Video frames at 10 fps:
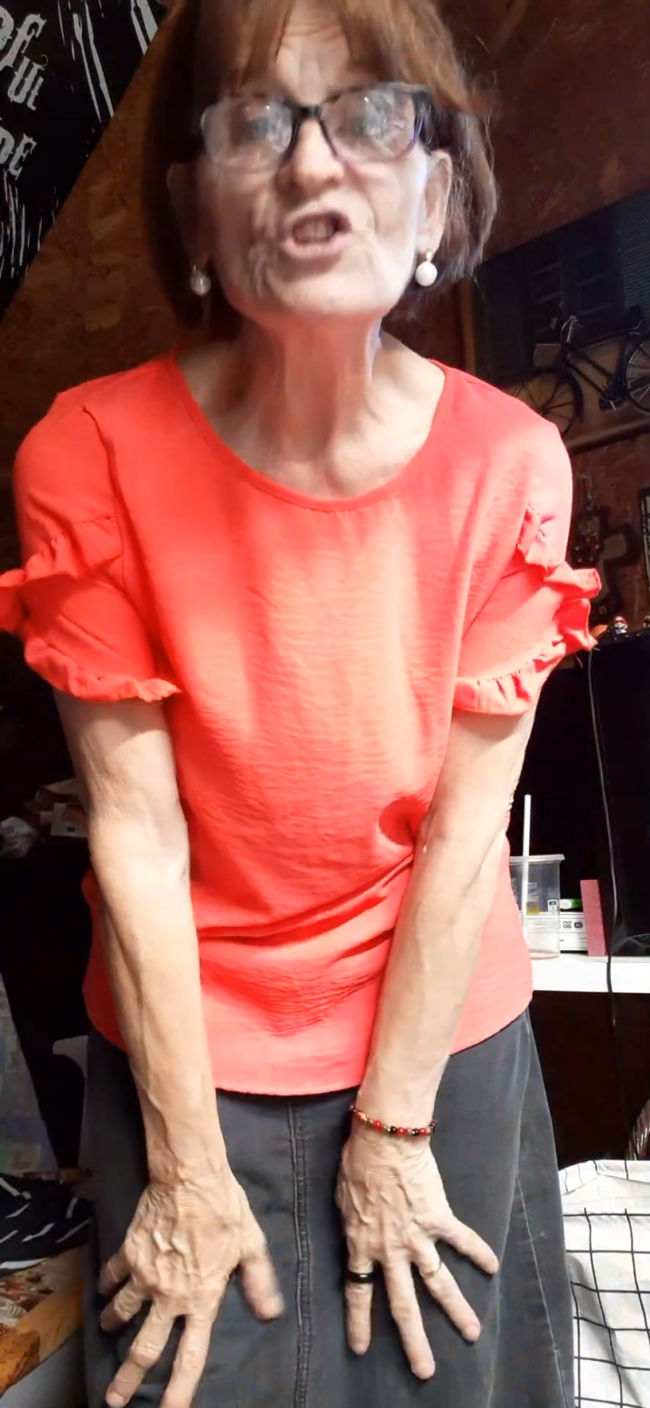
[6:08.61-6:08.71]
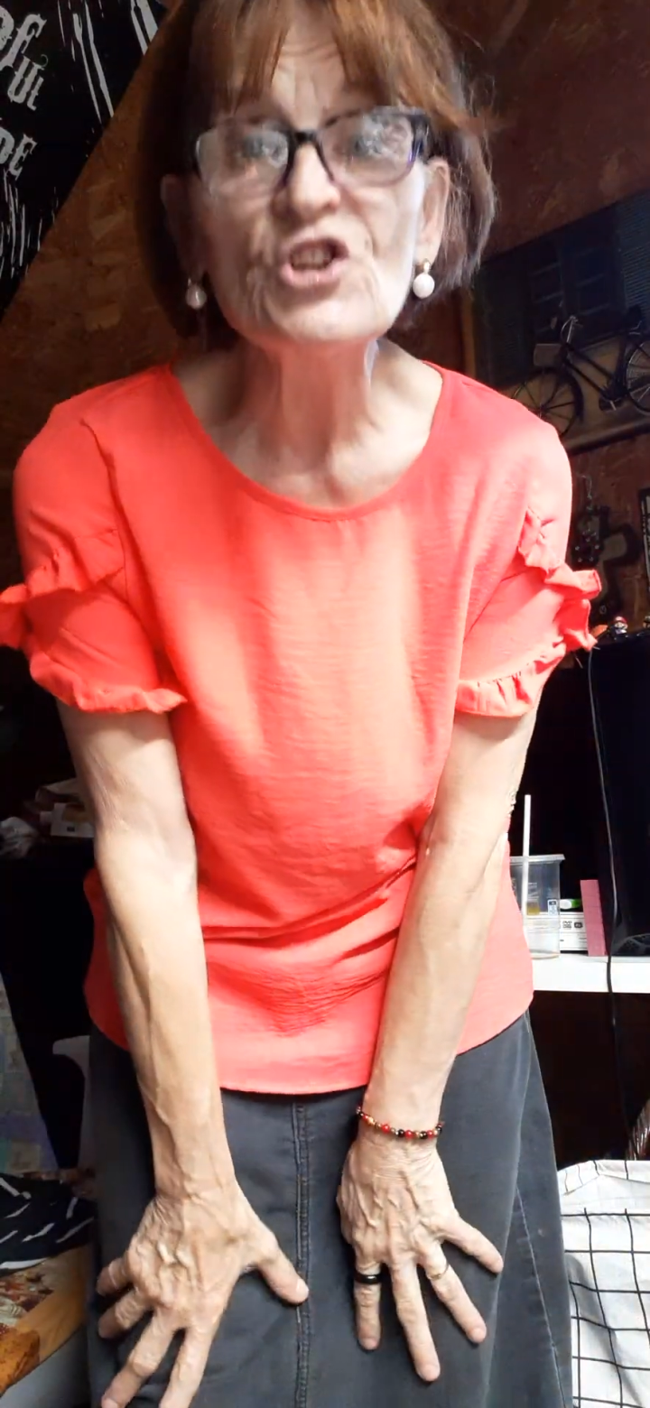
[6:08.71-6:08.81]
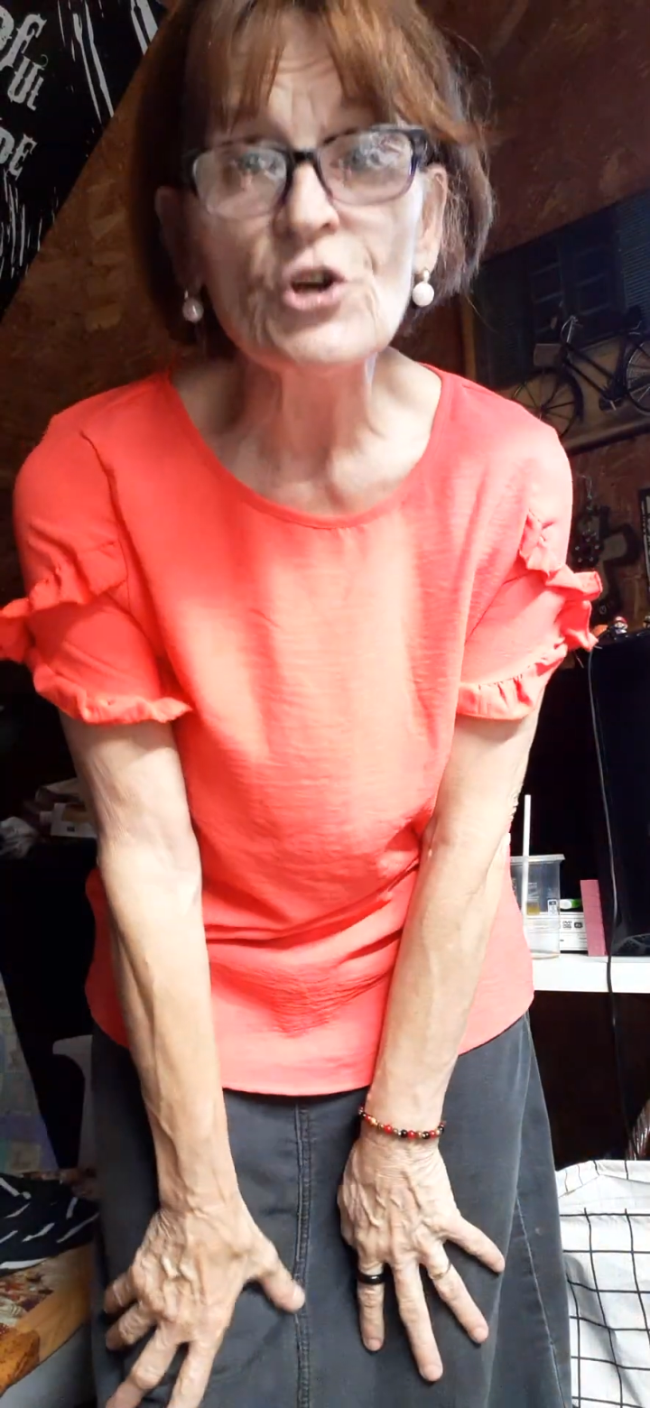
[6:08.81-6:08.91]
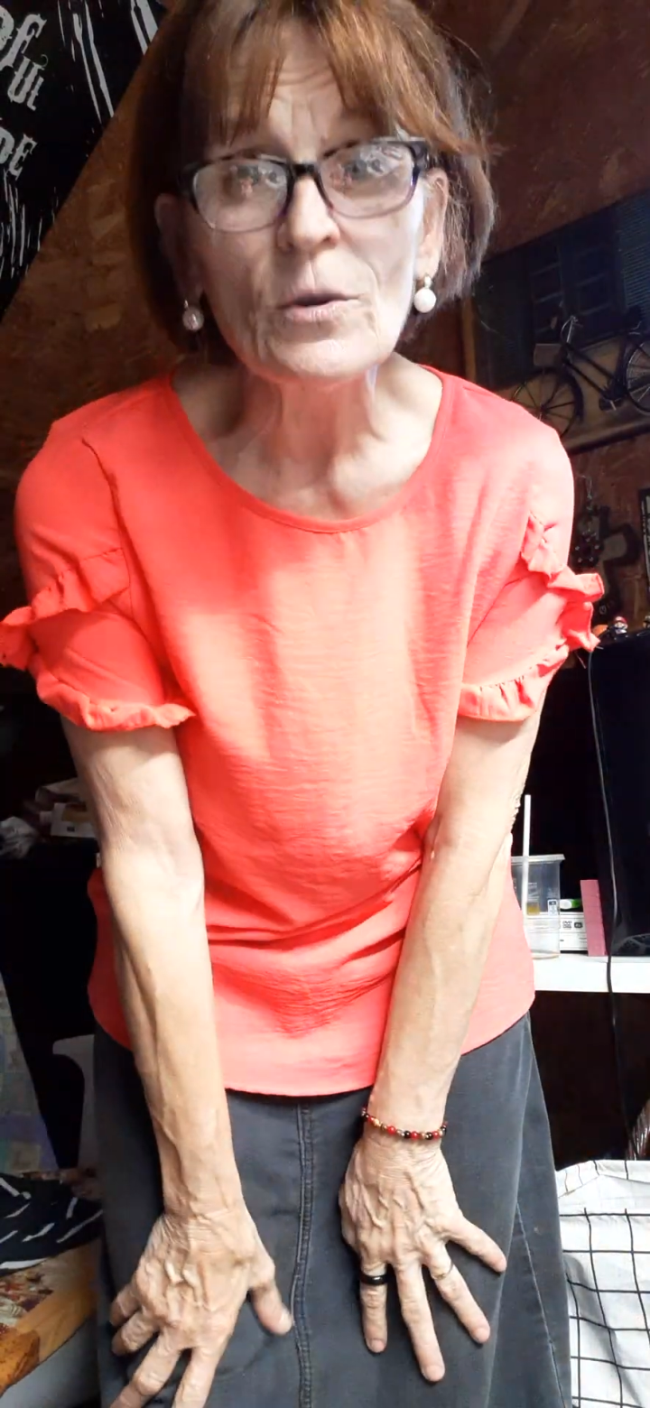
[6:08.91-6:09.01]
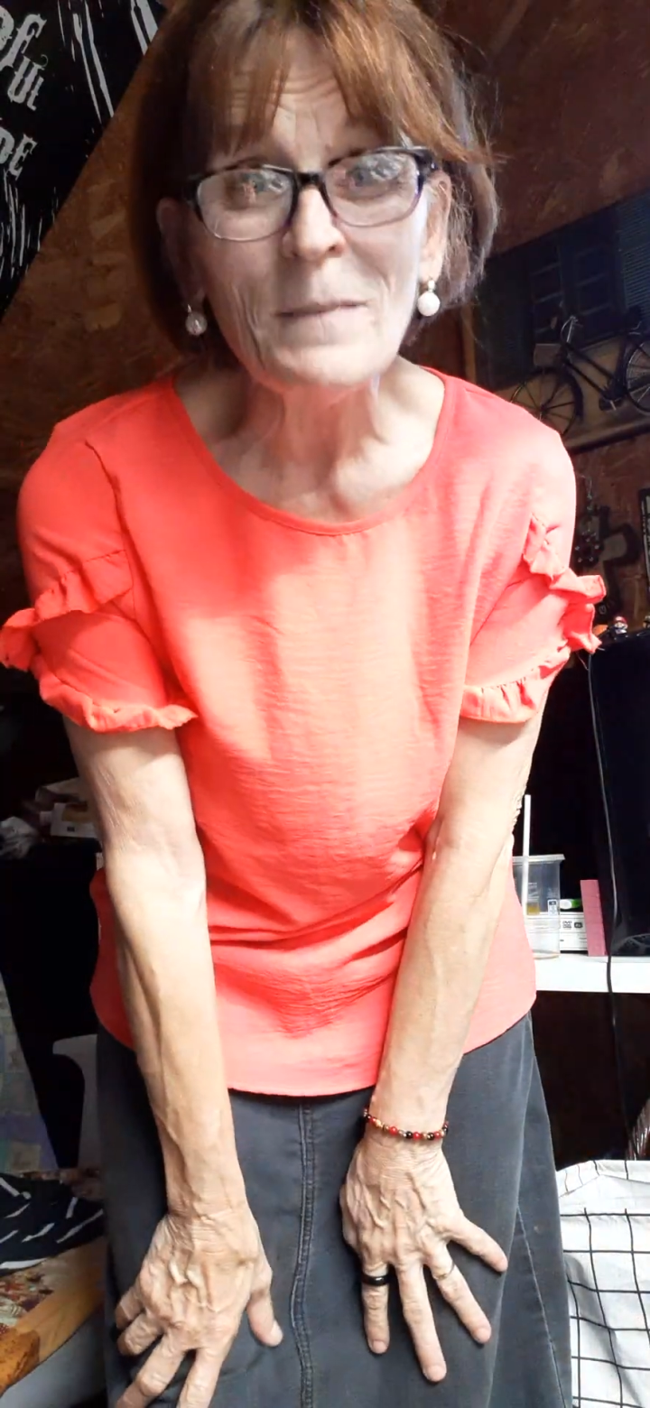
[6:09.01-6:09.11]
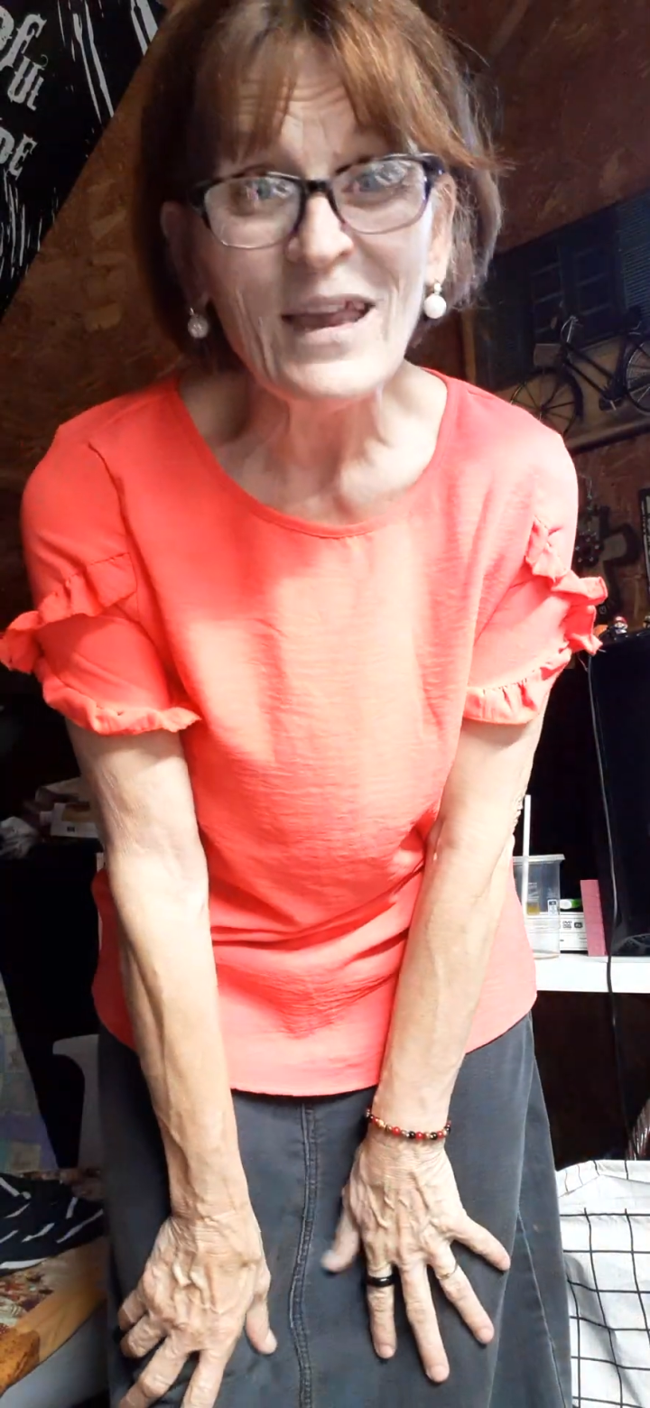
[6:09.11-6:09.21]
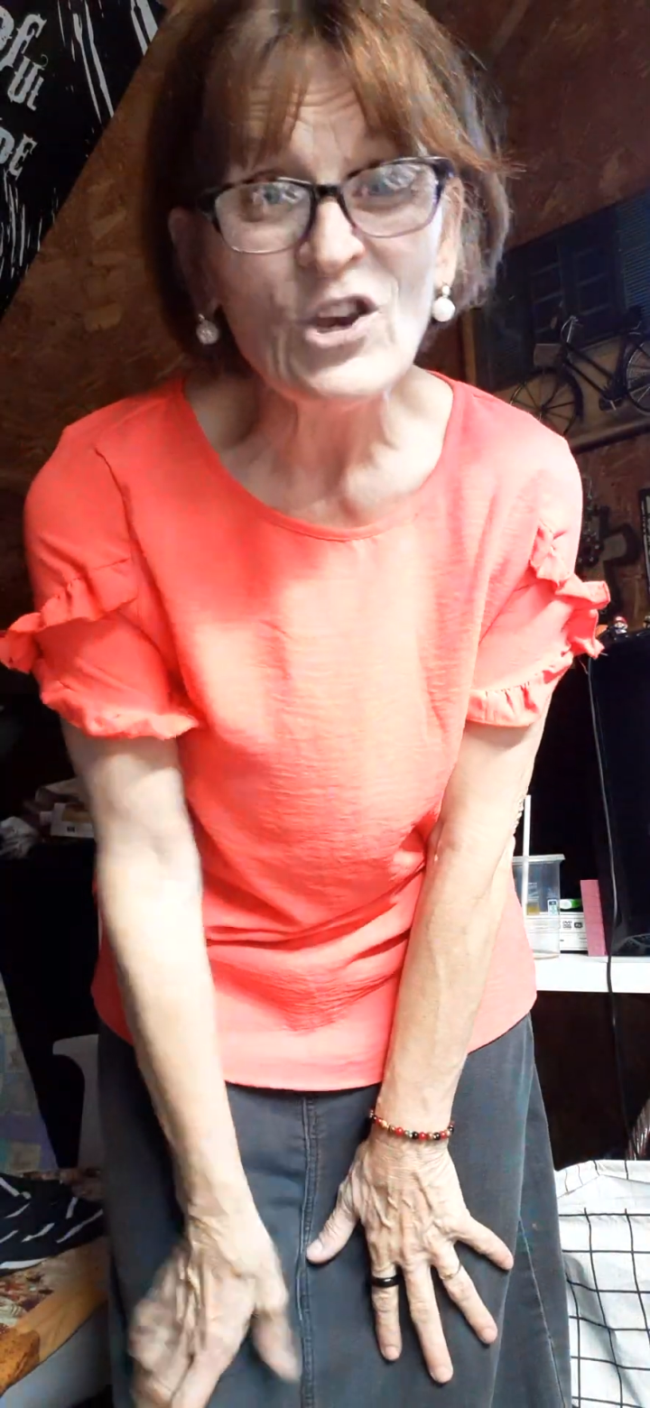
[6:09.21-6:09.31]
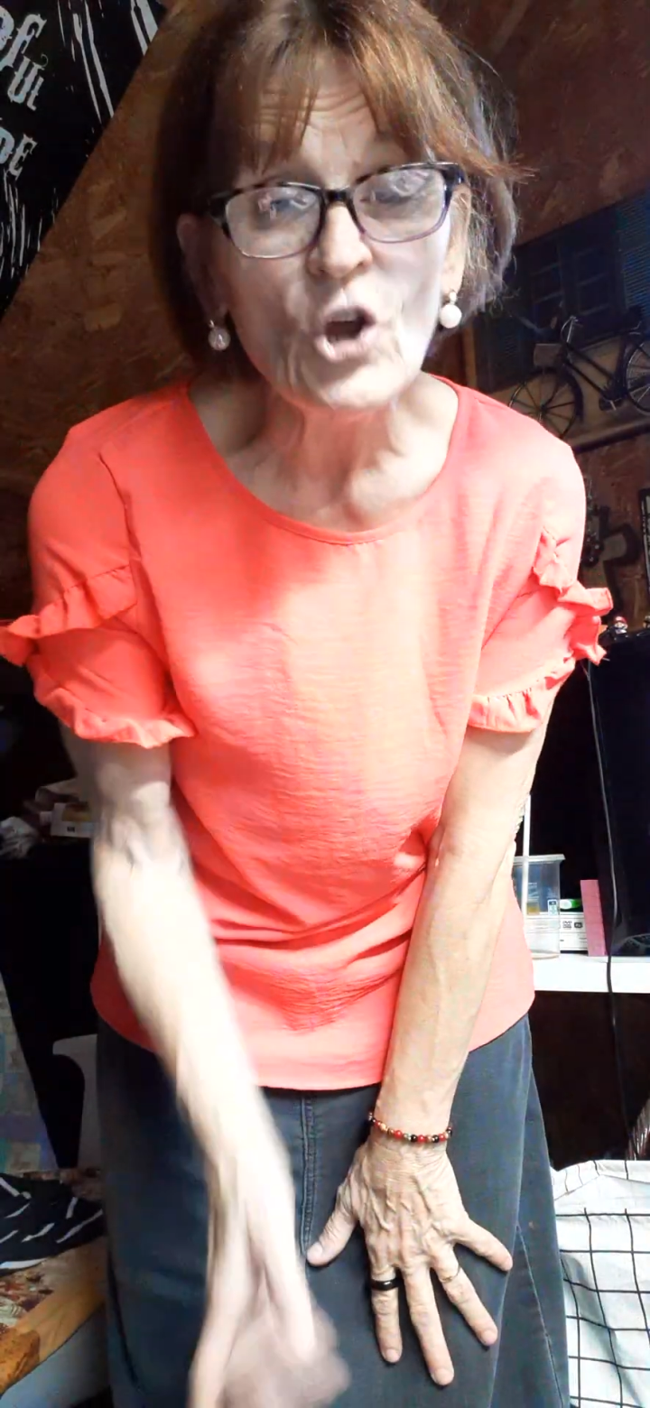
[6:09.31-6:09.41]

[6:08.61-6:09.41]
sure and make